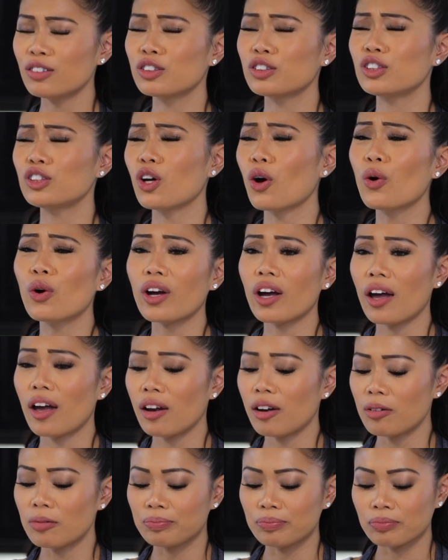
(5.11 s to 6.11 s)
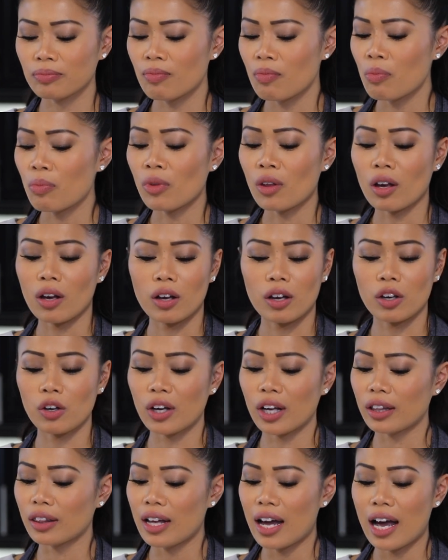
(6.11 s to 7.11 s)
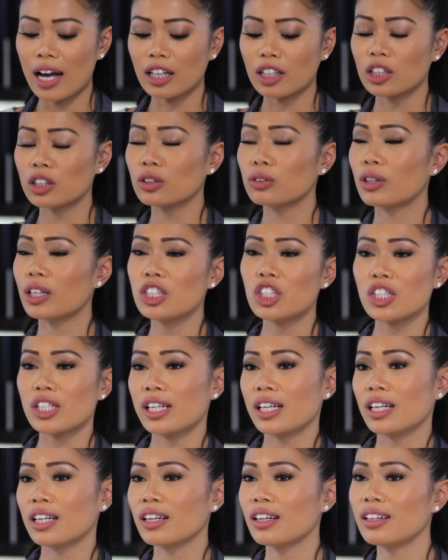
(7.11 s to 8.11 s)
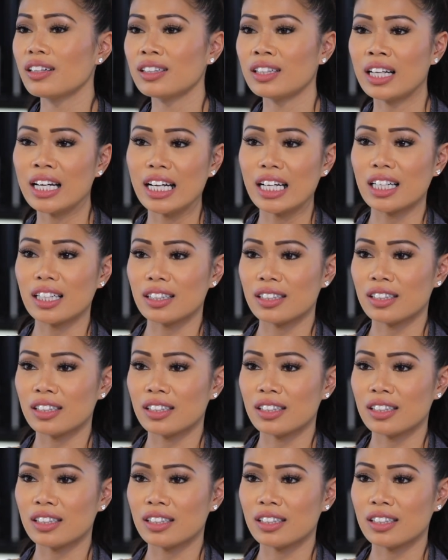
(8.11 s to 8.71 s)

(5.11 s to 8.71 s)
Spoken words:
so good. You get that crunchy, like...